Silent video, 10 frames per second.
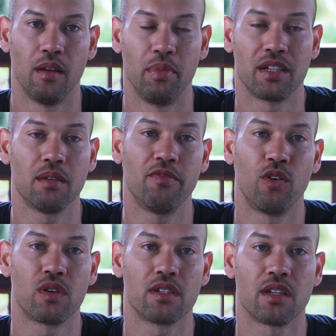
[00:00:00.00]
Because I'm
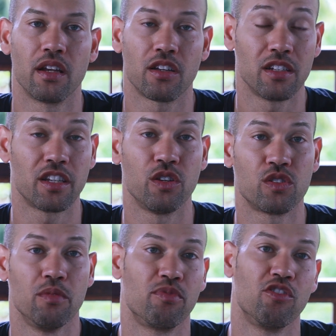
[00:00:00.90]
focused on continuing
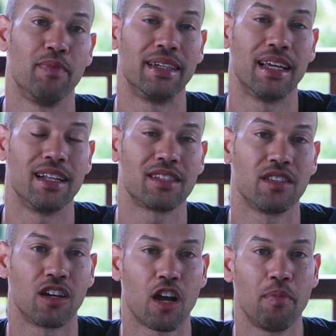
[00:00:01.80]
to improve my delts,
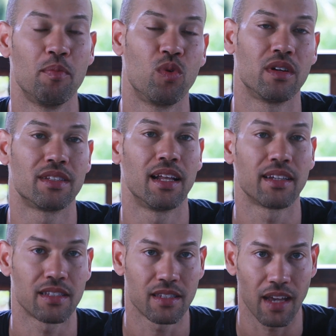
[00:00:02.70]
there are a couple more delt
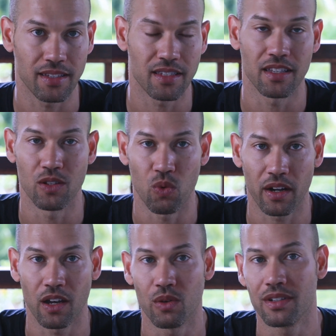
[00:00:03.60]
exercises in the
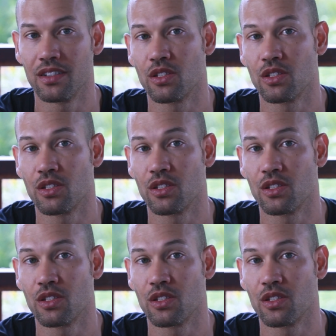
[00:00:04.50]
workout.